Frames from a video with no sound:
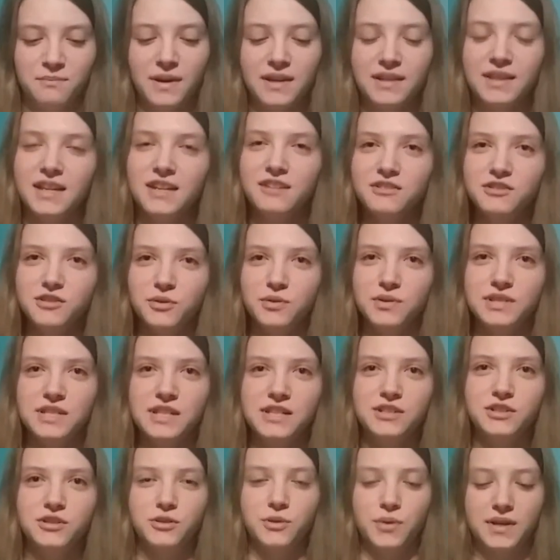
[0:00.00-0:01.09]
letter to a
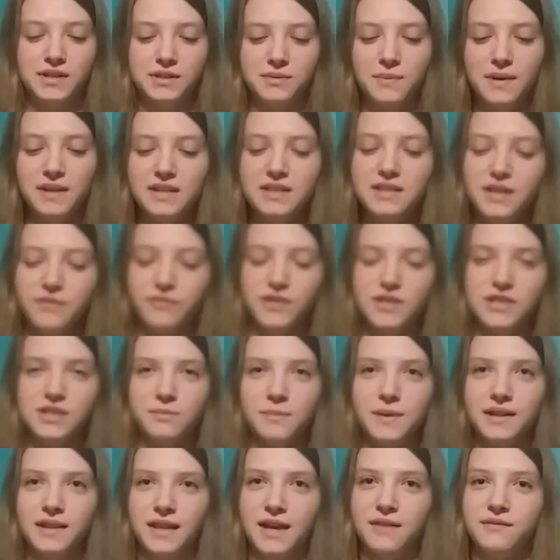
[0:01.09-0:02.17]
teacher who has made a difference in
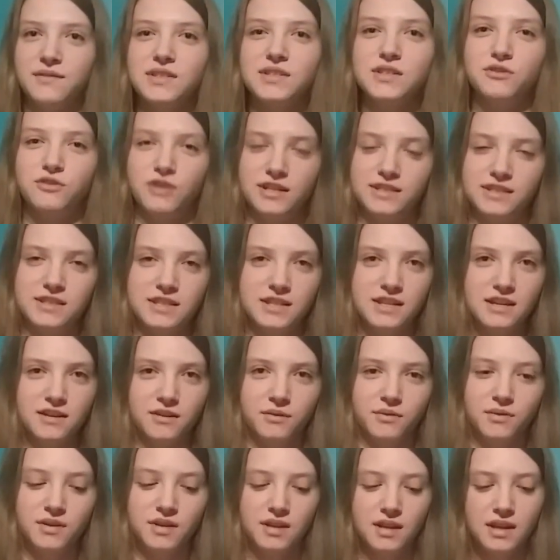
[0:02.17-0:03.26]
my life is addressed to you.